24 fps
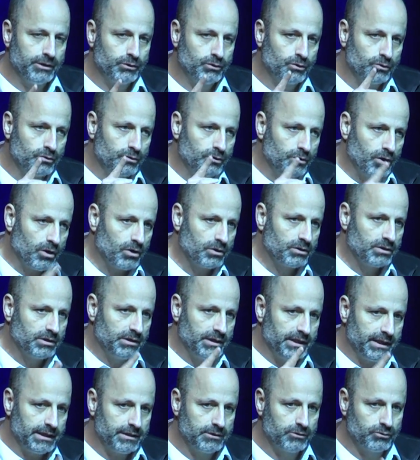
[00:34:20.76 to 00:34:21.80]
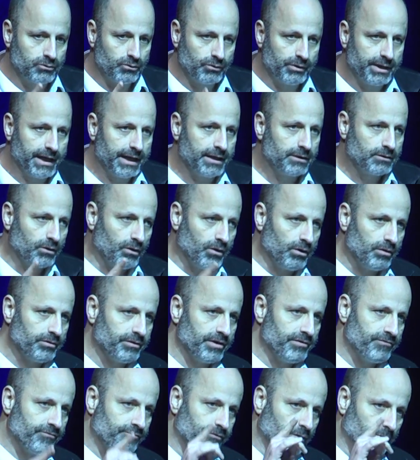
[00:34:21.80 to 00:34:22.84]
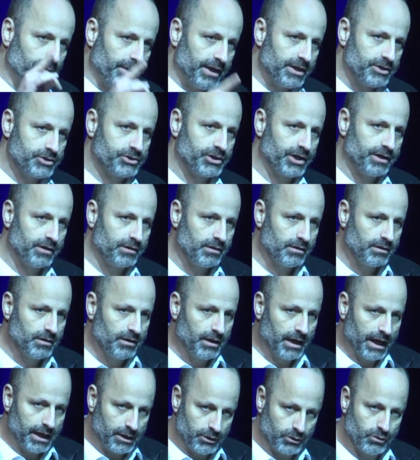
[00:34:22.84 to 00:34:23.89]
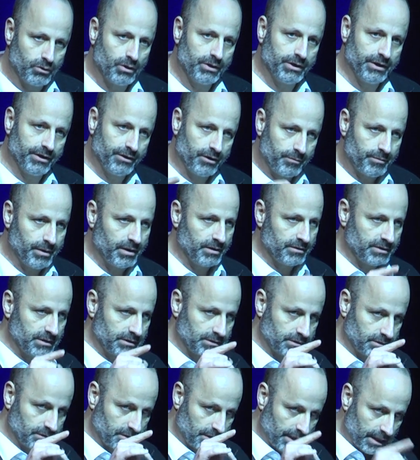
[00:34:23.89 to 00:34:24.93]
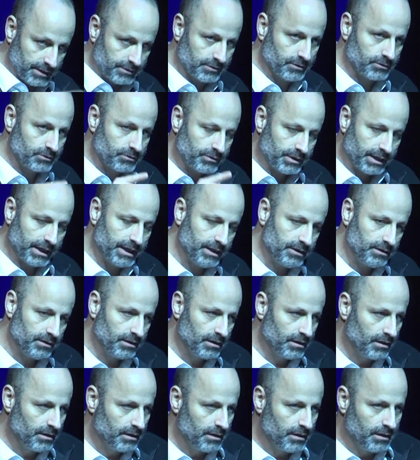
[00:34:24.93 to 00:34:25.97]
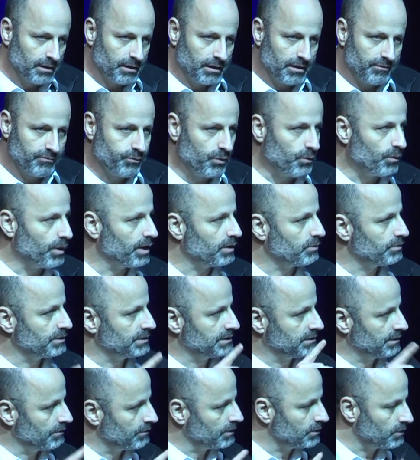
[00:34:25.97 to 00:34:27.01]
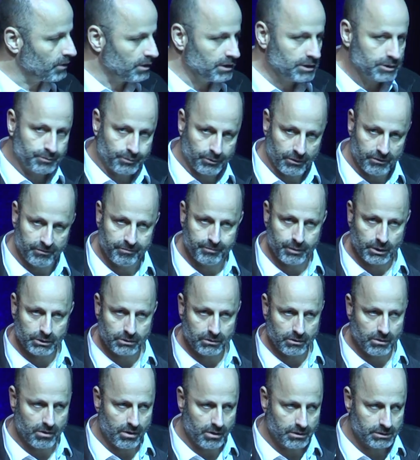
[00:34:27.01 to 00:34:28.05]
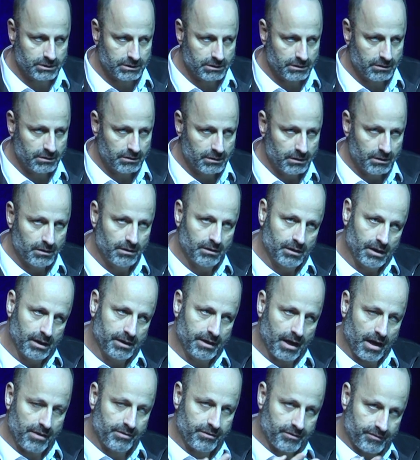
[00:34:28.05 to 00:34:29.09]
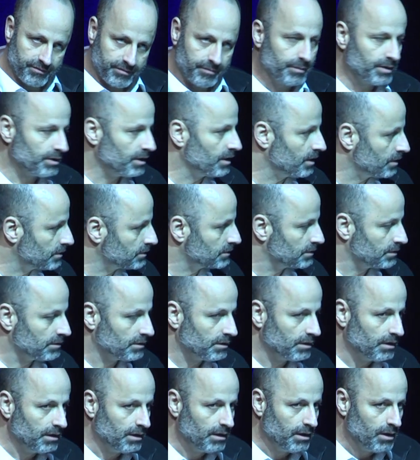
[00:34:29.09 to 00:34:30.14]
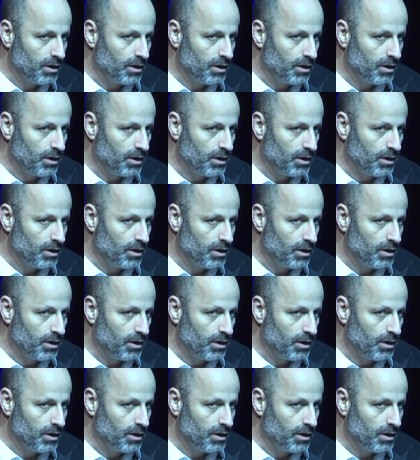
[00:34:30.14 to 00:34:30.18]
they do not need to get all the information, and you're going to hear about this later today, if we work with zero-knowledge proof protocols and other similar